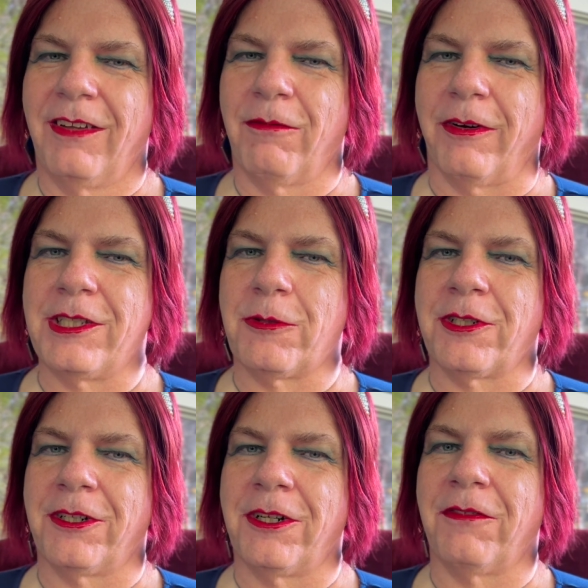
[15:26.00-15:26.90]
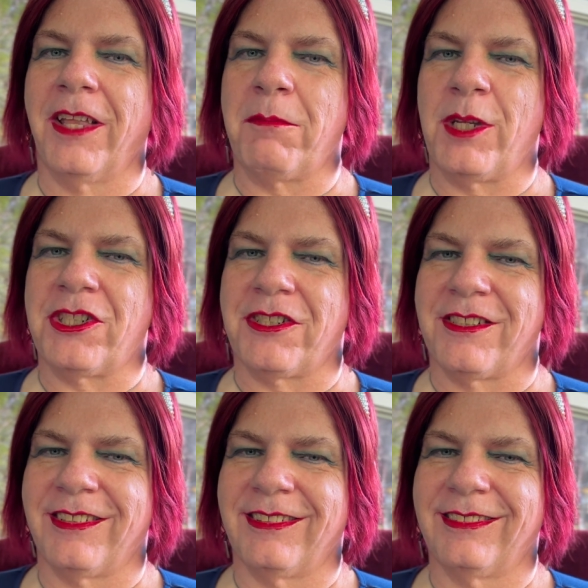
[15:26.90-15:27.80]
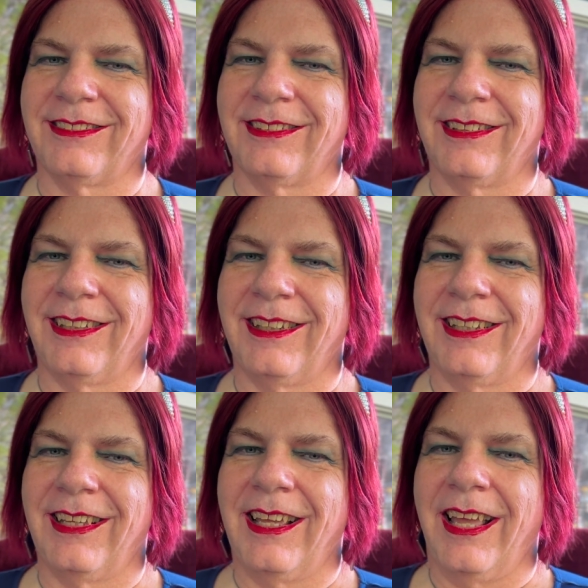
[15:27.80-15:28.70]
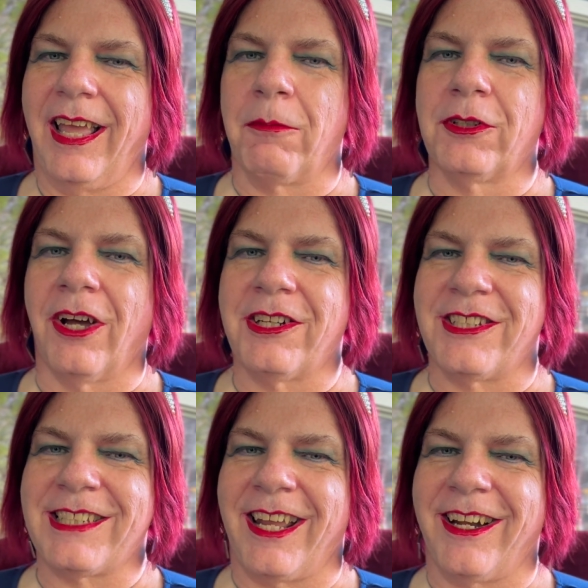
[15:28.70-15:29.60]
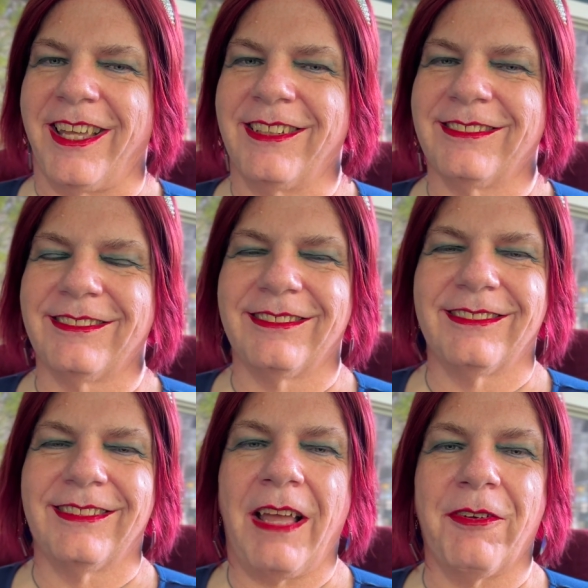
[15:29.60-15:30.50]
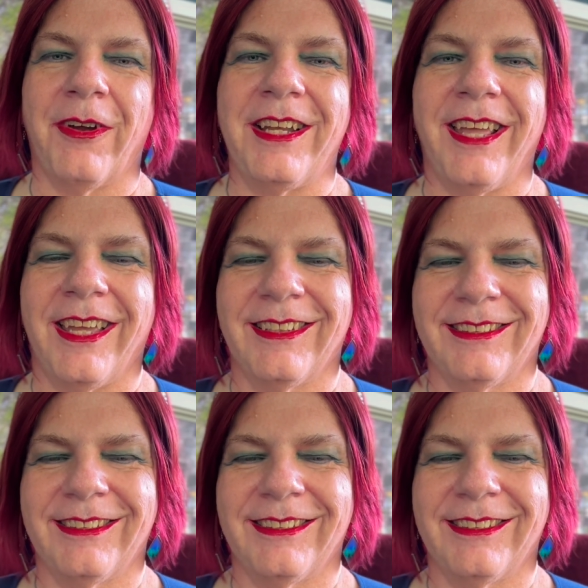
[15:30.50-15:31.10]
for its return to flight mission. And we'll talk to you Saturday. Have a great day.